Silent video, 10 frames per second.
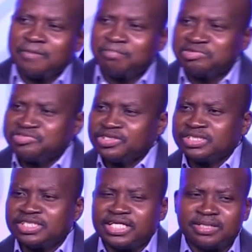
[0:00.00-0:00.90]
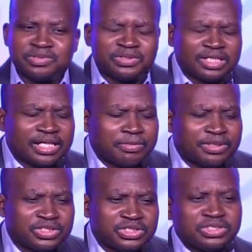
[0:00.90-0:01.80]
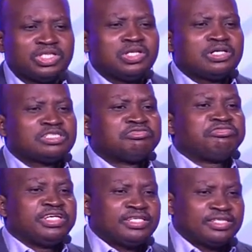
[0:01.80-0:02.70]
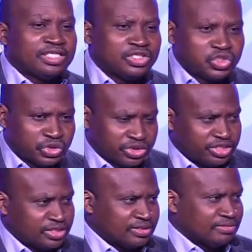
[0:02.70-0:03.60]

before she came to Agape, she's lost faith in church.